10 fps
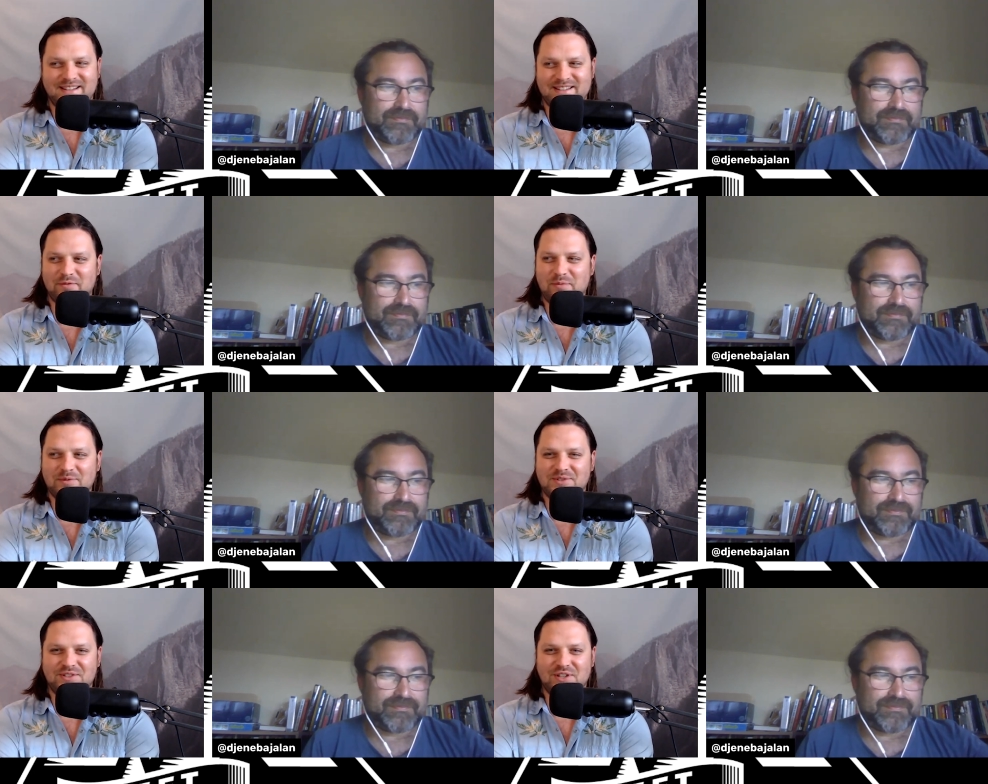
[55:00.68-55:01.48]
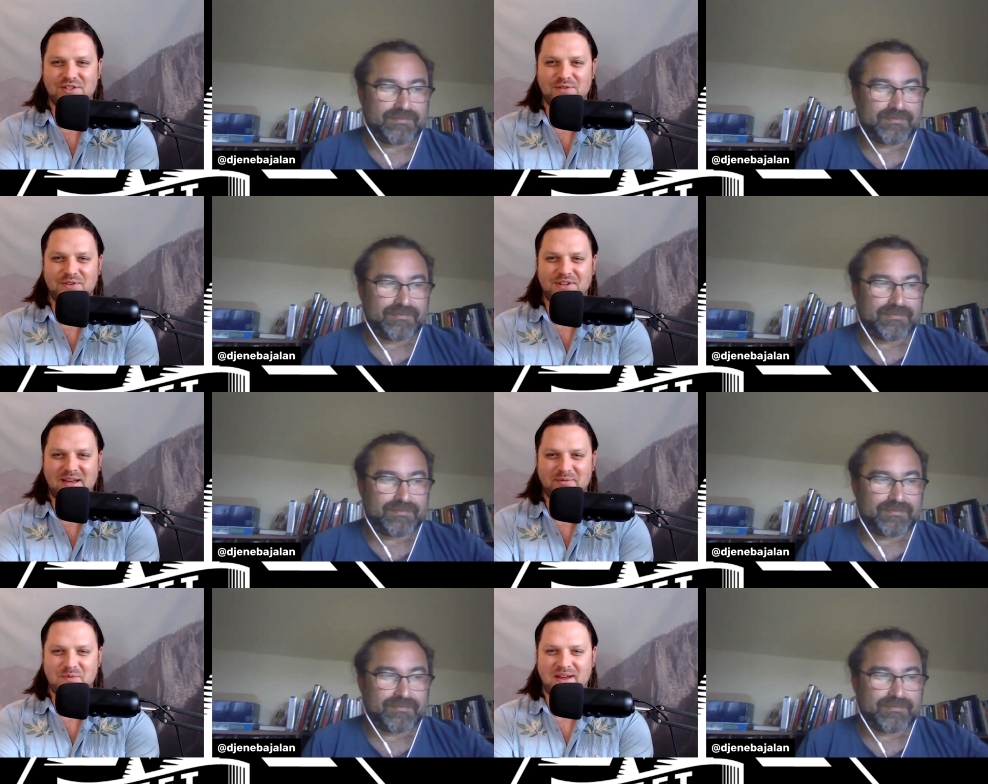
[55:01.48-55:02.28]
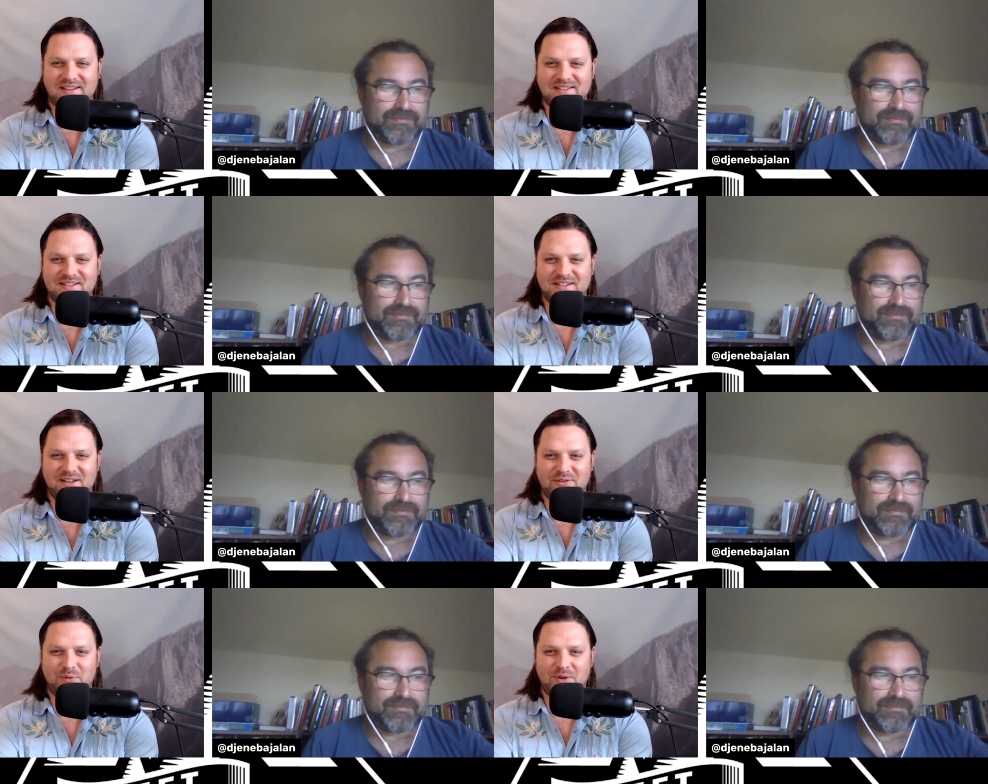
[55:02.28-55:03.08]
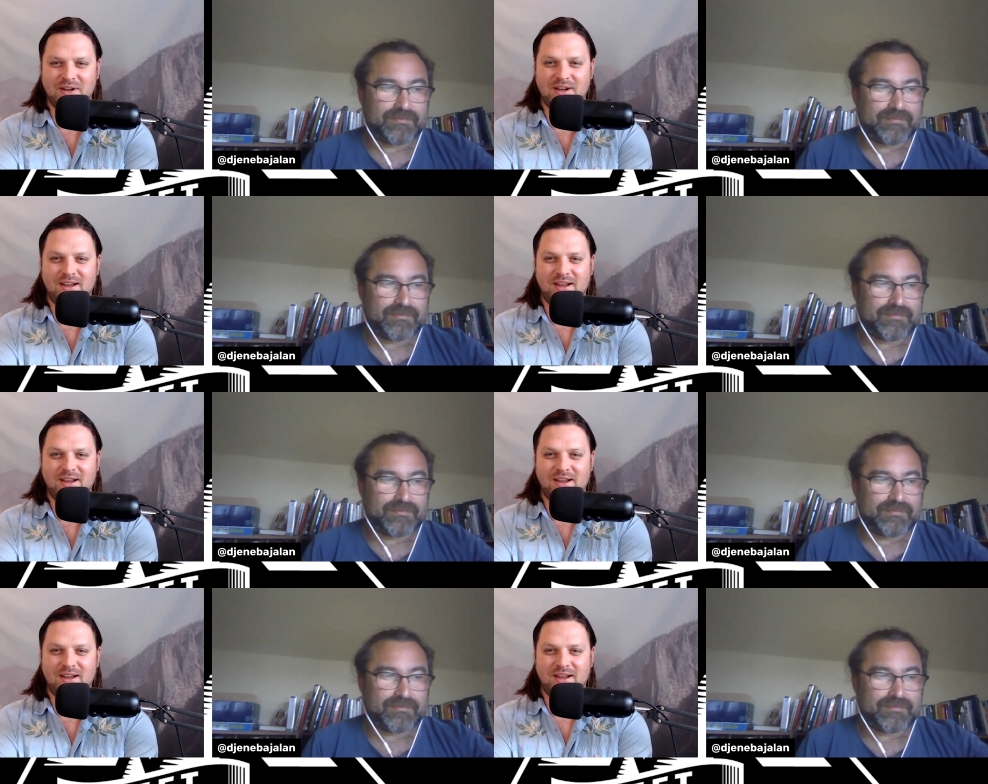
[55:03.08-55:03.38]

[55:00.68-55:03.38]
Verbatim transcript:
Speaker 1: just giving people suggestions for Damage Magazine, another one,